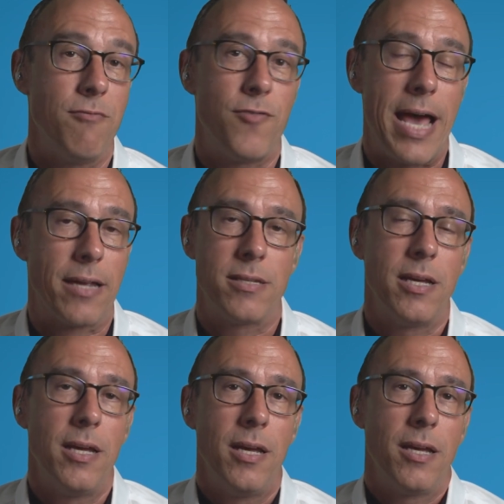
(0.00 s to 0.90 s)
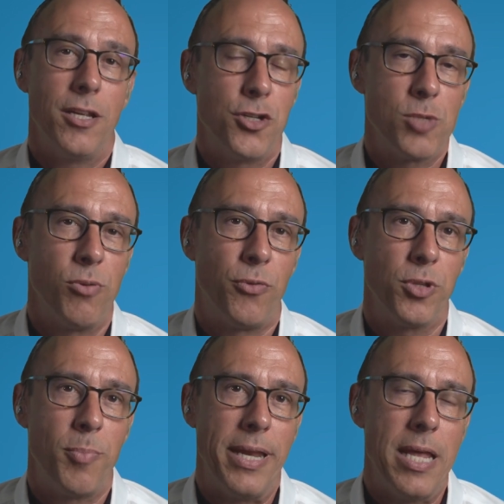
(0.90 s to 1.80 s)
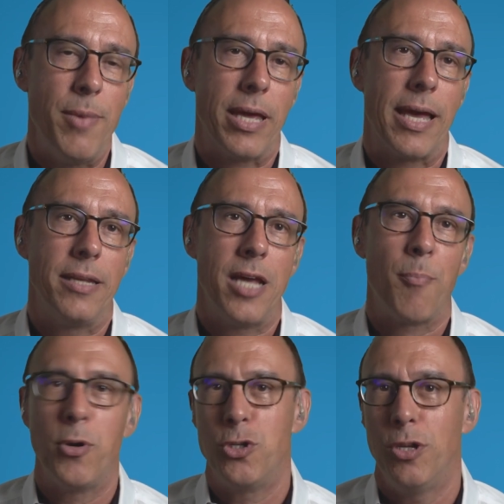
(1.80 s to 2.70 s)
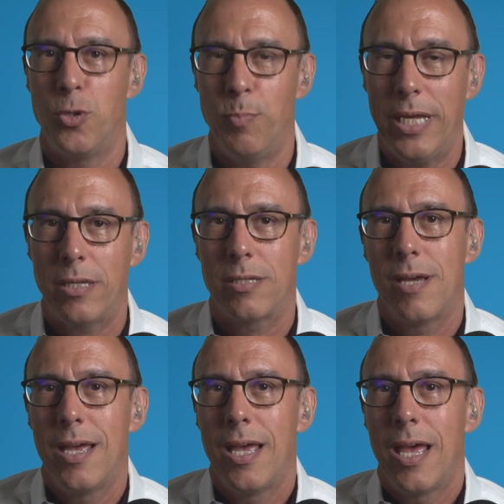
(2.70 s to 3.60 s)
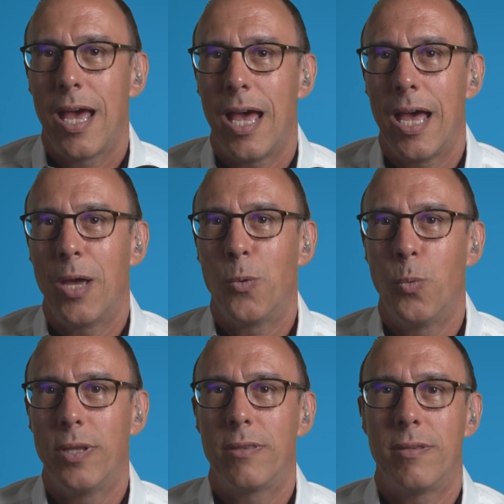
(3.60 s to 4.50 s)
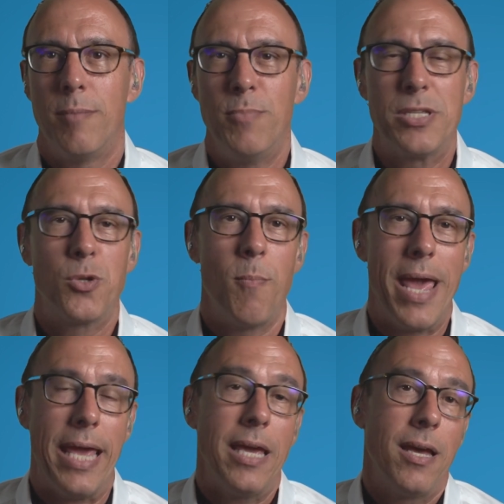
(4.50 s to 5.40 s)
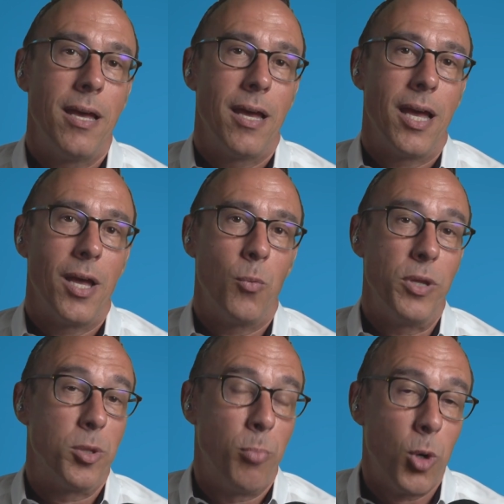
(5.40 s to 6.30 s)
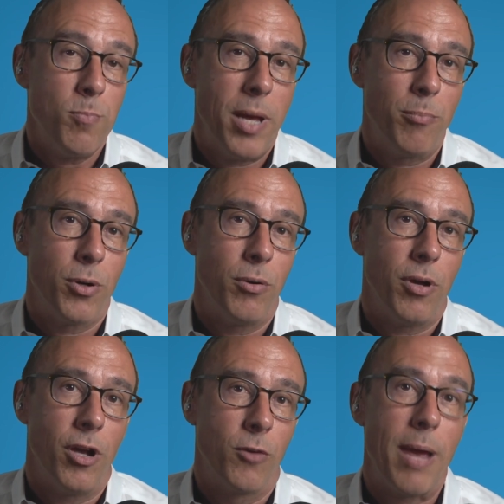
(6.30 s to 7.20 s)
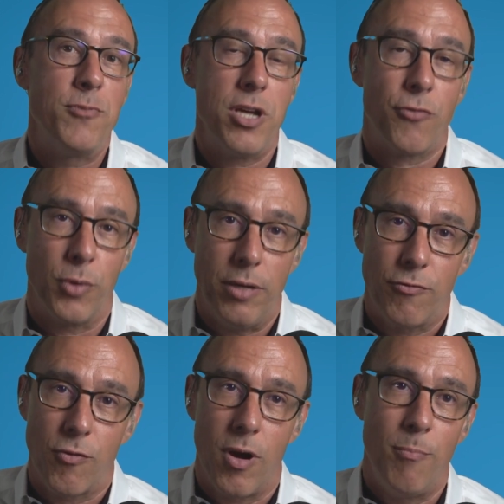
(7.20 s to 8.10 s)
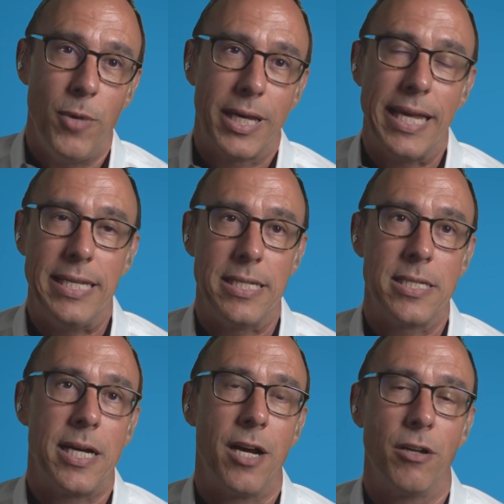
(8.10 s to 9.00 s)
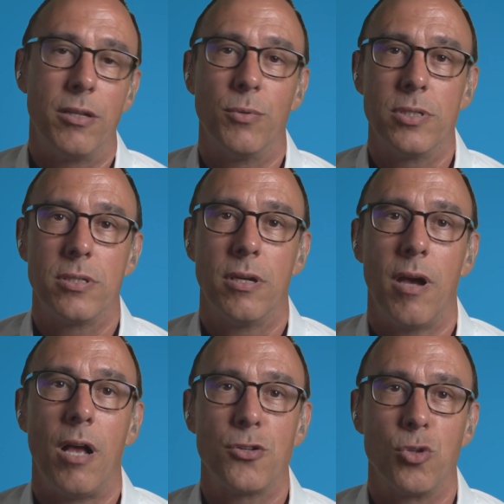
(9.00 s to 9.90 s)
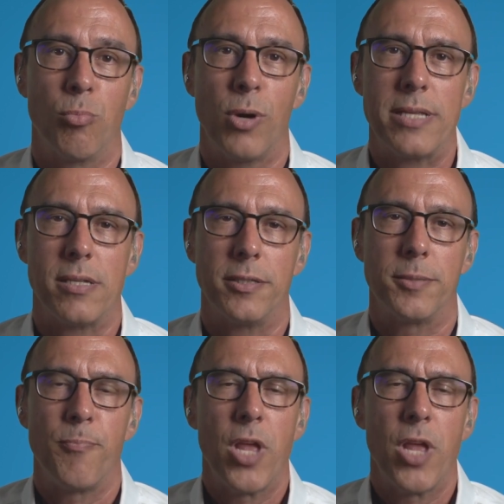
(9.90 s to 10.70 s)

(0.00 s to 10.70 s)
In fact, just before the pandemic, I had the opportunity to meet with Mr. May with the board member, Graham Jeffrey from Canadian Tire, that was also present.